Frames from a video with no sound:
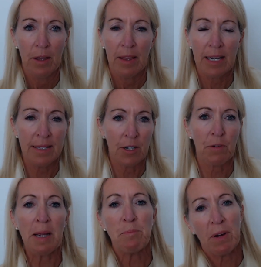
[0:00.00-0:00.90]
That's a
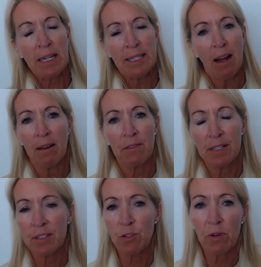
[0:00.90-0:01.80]
great breakdown of
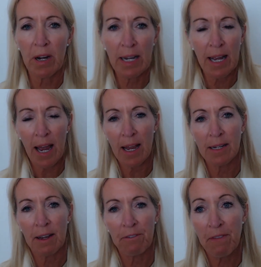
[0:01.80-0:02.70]
the story,
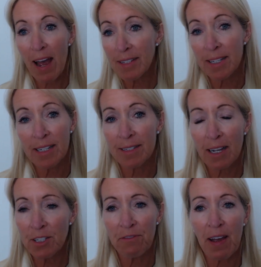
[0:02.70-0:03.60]
and it's
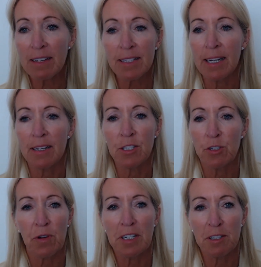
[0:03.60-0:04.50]
such a fascinating
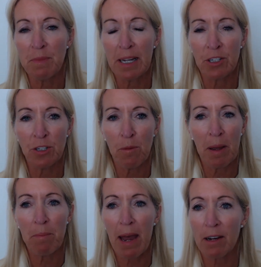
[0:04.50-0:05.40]
story to me. As you know,
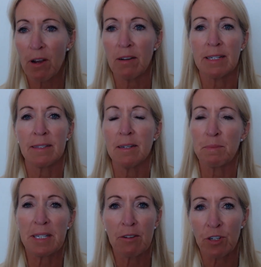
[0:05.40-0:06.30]
my background is in
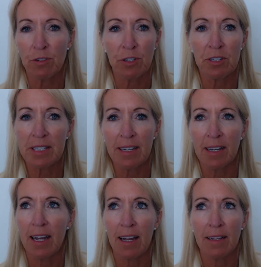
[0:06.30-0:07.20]
obstetrical
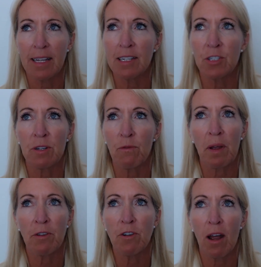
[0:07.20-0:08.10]
nursing, and the issue of
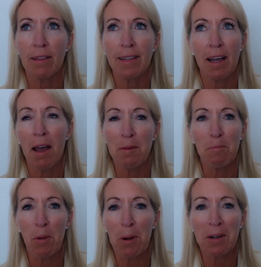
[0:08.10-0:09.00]
whether or not the
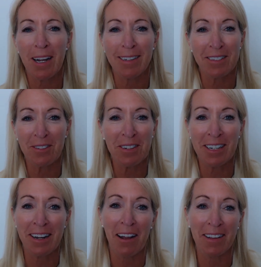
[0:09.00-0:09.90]
unborn, and
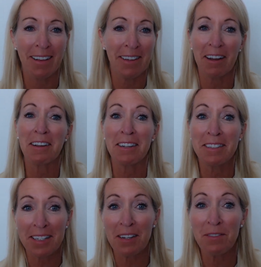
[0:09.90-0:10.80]
certainly not and the
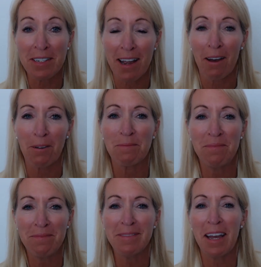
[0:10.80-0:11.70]
unconceived now,
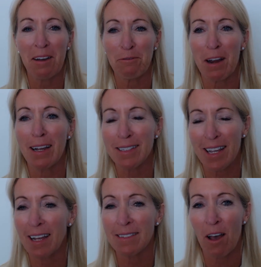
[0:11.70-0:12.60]
have rights
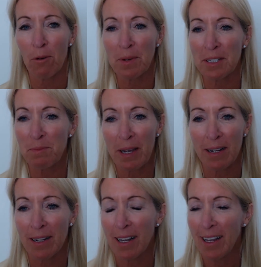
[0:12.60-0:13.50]
has always
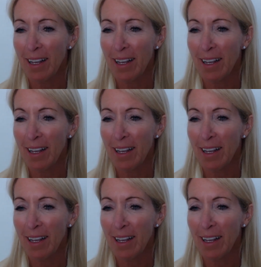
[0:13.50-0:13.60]
been